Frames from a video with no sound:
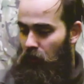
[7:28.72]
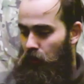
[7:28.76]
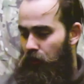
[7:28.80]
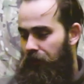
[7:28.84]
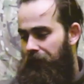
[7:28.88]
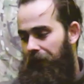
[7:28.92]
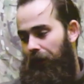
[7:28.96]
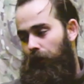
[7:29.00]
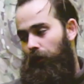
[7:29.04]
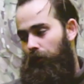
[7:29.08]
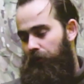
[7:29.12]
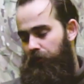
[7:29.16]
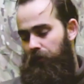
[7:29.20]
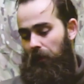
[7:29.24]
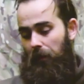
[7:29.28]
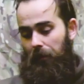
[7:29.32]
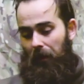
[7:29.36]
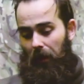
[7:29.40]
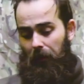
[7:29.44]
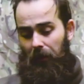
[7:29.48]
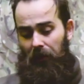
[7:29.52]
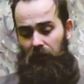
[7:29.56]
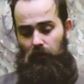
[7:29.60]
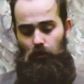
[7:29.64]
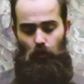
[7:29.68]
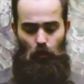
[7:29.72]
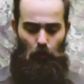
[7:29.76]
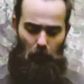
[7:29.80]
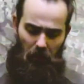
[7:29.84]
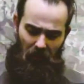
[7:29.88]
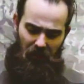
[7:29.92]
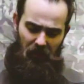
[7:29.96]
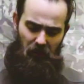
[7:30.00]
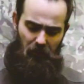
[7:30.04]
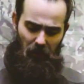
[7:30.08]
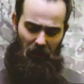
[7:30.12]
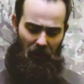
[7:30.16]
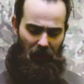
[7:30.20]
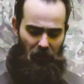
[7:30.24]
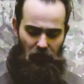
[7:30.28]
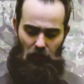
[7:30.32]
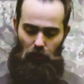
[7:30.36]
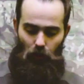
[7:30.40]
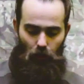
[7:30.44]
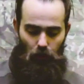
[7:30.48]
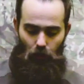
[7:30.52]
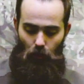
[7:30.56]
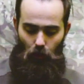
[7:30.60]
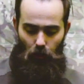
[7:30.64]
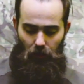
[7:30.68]
just felt it was maybe a bit too wide, but that's
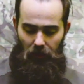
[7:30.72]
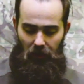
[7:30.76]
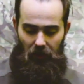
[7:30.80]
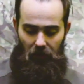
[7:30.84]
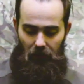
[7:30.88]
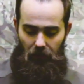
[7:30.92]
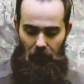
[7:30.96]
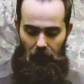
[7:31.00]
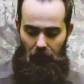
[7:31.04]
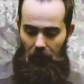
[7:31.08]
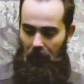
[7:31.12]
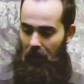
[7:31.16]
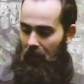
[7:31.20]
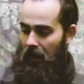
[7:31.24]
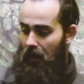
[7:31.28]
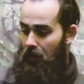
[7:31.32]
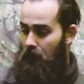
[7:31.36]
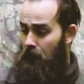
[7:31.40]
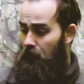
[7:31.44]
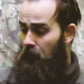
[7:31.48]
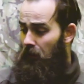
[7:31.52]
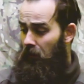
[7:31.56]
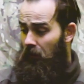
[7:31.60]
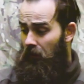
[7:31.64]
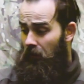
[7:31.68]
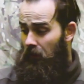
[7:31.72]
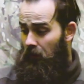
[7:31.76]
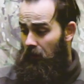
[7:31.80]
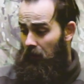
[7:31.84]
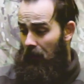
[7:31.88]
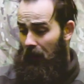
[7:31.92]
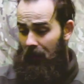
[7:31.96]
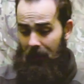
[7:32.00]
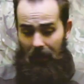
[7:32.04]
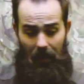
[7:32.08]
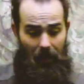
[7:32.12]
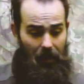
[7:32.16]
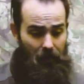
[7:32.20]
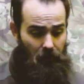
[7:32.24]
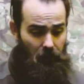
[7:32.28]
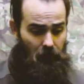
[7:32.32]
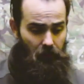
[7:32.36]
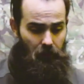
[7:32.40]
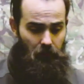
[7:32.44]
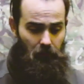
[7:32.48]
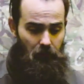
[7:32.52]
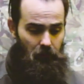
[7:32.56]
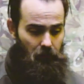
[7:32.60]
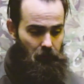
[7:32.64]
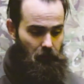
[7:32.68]
not knocking it.
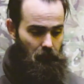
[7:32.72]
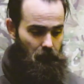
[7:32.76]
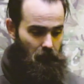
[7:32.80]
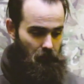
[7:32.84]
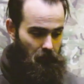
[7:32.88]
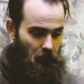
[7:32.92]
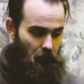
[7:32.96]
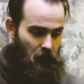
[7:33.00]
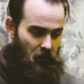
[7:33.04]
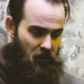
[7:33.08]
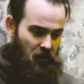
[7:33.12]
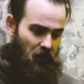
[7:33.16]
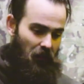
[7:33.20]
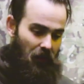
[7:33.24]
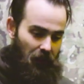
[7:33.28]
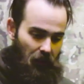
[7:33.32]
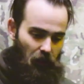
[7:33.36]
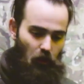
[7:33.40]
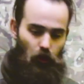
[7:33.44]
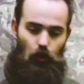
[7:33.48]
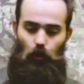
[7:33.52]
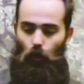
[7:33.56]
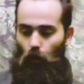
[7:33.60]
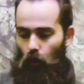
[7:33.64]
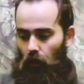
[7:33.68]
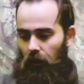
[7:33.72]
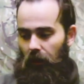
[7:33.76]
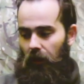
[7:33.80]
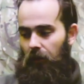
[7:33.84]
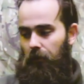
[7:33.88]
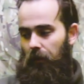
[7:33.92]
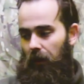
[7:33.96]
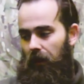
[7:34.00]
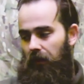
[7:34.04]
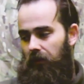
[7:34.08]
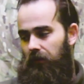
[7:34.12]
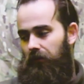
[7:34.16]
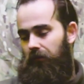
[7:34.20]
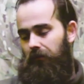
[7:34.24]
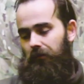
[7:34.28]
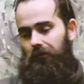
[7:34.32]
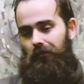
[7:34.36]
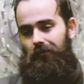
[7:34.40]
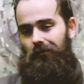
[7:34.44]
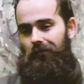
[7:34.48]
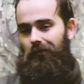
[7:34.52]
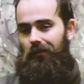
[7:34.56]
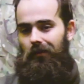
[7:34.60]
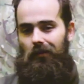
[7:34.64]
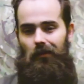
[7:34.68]
Again, slightly shorter, but
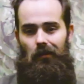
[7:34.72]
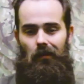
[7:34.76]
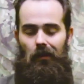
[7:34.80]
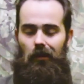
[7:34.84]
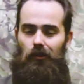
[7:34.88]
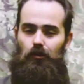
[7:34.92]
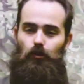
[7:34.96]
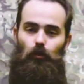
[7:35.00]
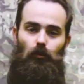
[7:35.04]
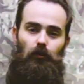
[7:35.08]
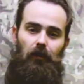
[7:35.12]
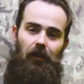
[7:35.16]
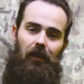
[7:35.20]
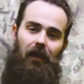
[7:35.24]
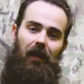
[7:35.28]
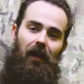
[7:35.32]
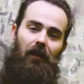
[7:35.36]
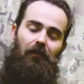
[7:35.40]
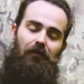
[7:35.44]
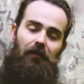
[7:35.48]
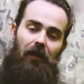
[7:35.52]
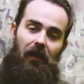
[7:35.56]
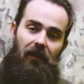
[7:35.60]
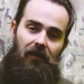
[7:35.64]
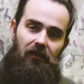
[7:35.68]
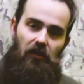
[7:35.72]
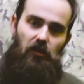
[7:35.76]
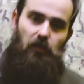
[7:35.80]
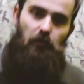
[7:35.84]
it's only going to affect a